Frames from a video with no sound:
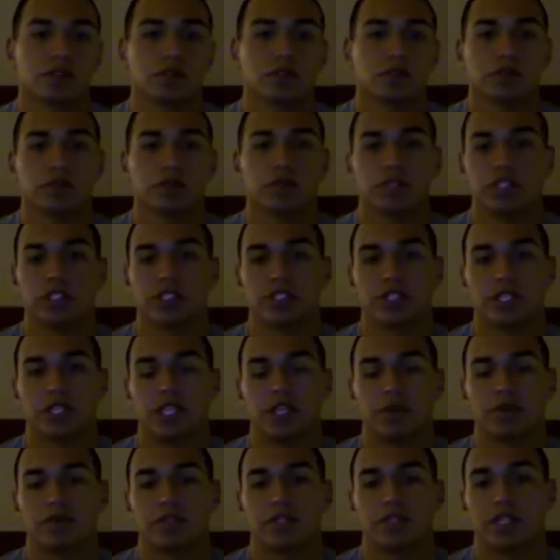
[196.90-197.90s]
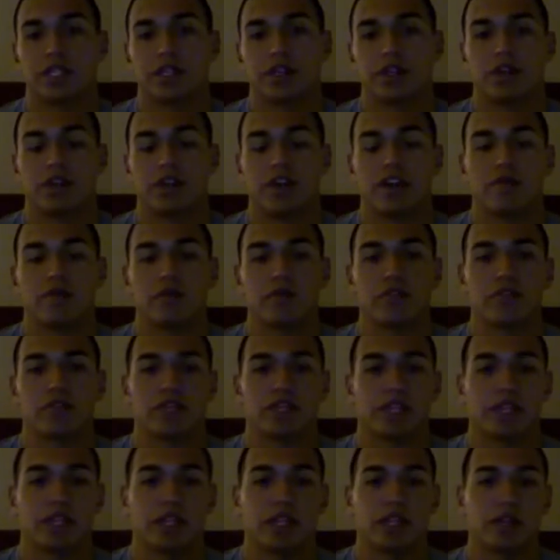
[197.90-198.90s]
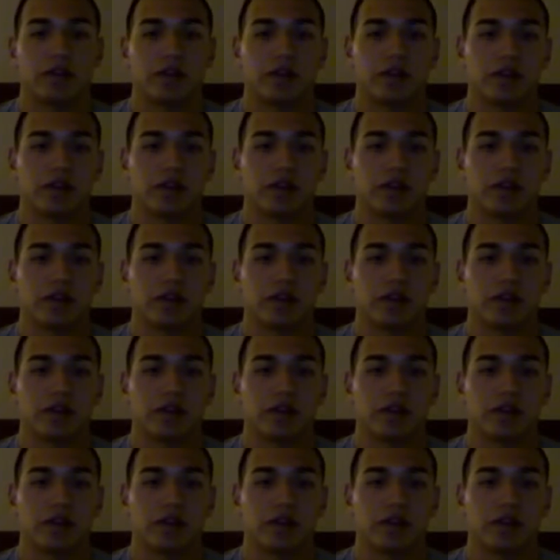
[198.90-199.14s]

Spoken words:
which keeps the aircraft moving in the air.